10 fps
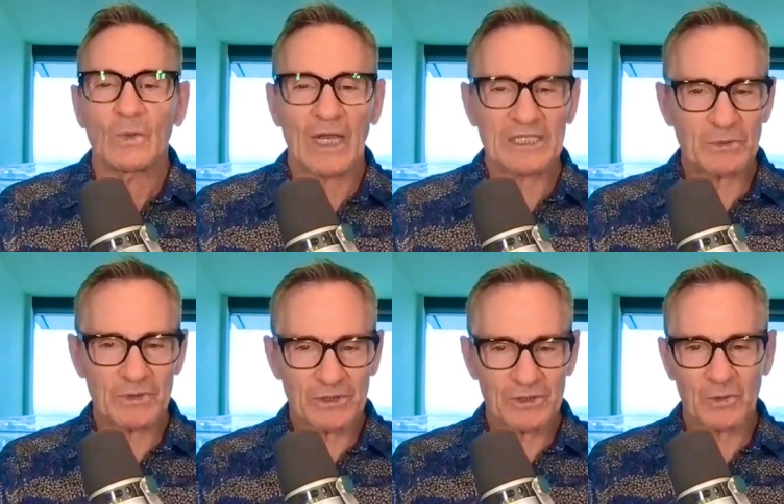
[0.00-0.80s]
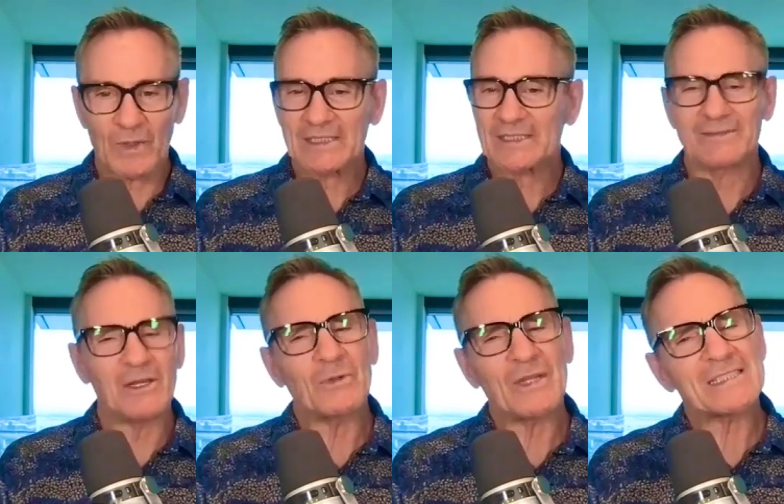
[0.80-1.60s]
will actually return to us.
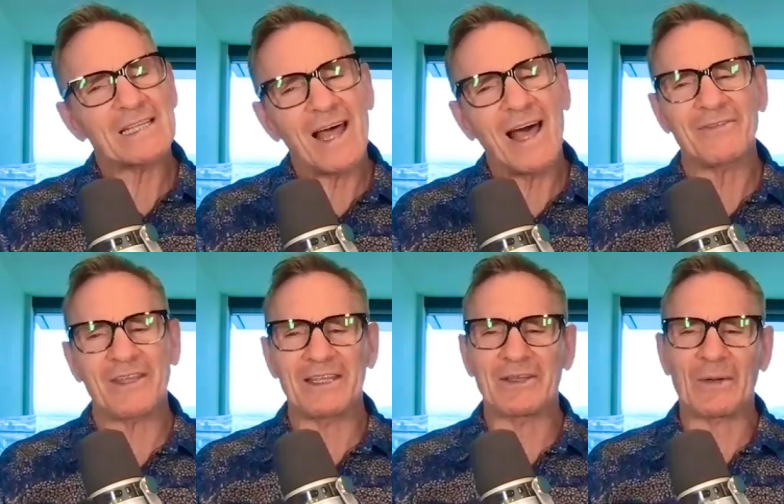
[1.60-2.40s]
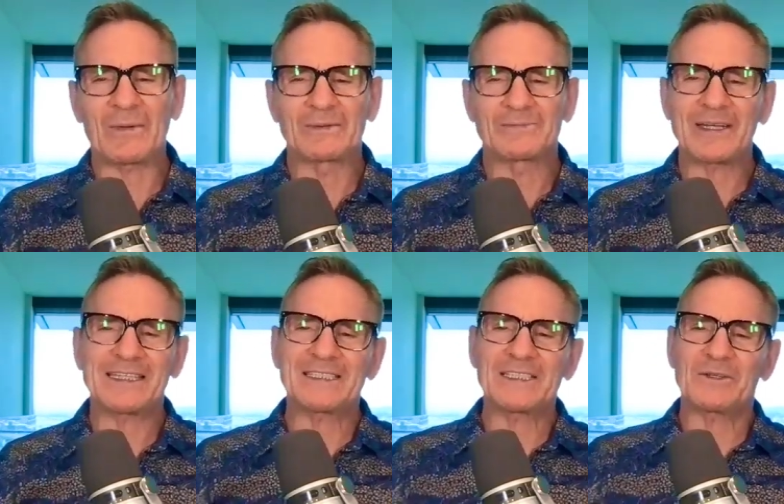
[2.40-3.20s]
No, that's a lie of the ego, right?
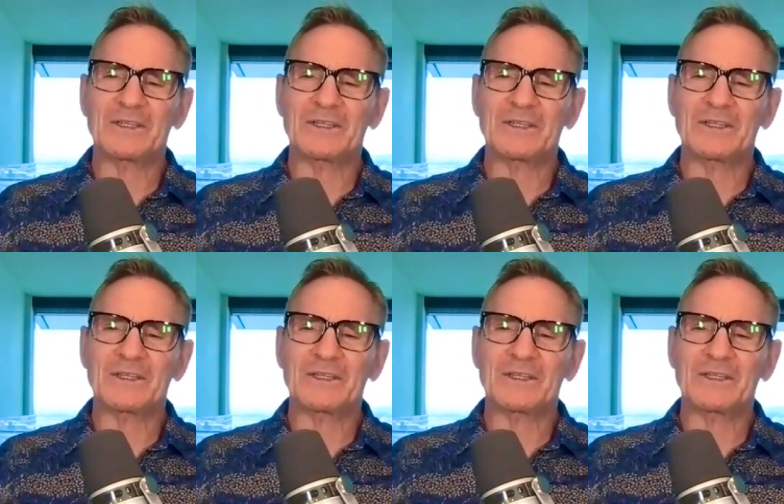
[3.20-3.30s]
Consider